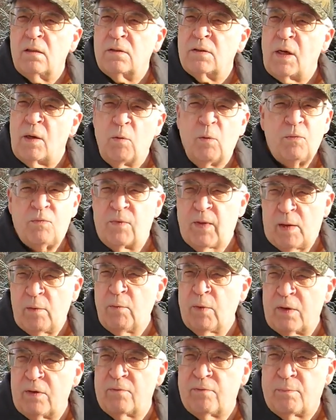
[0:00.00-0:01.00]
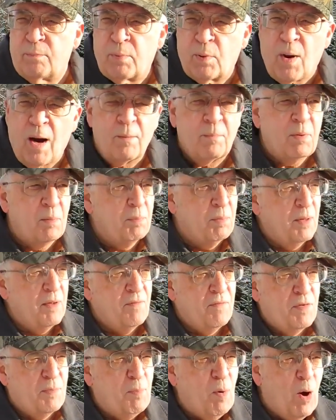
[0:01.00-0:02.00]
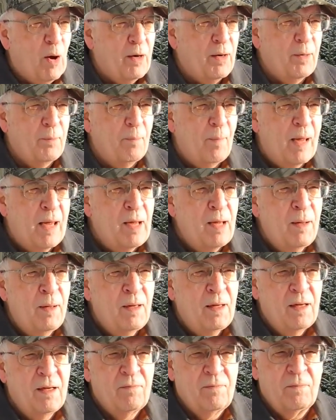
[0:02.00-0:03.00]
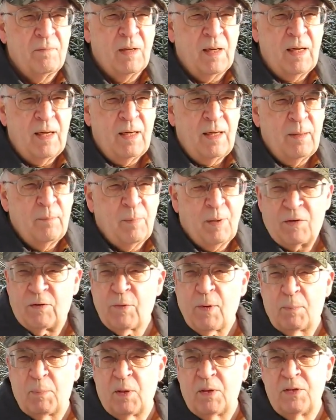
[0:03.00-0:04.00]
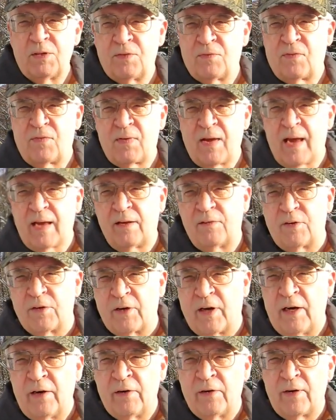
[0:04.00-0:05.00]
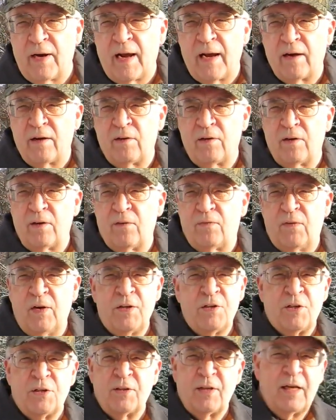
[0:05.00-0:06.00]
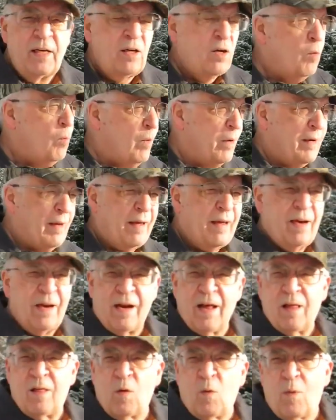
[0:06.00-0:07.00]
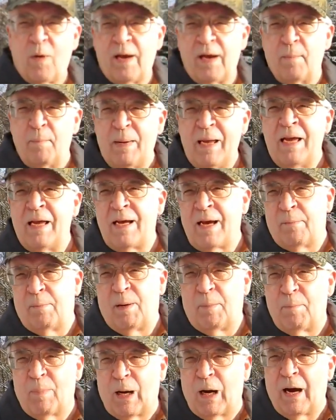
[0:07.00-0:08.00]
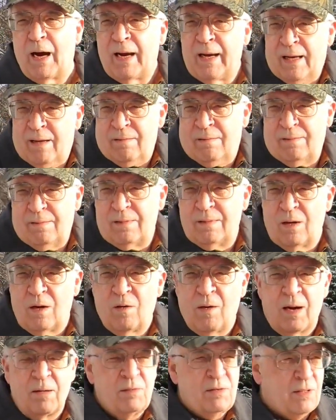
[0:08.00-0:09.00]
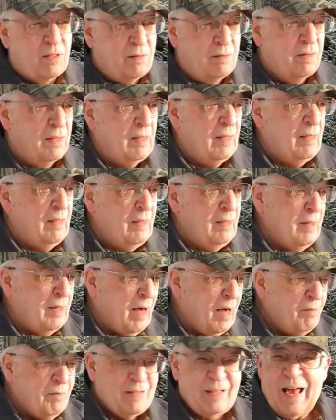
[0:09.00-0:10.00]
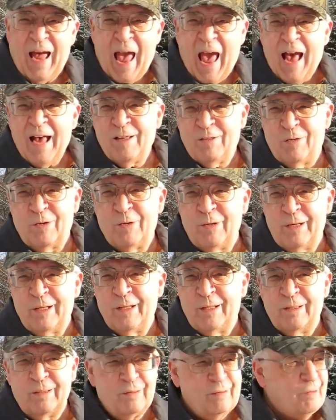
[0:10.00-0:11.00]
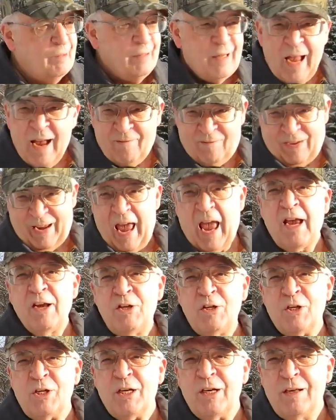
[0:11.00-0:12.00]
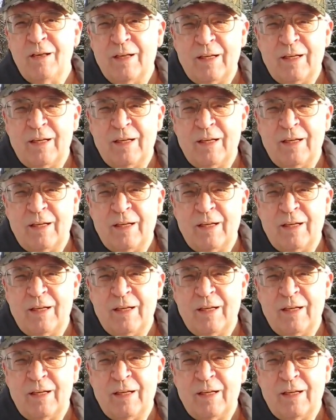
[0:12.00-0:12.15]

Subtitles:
They would have probably spotted me but the trouble is, if they had their gear down and they're fishing, they don't want to get out of the way of me coming by. You know, I was a hazard to navigation.